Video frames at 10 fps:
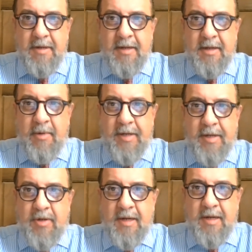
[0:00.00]
in
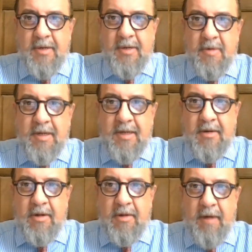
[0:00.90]
question as to what is
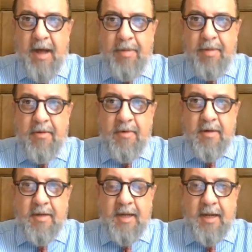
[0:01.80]
going to happen to
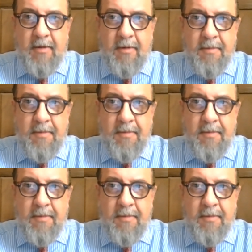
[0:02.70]
our sector.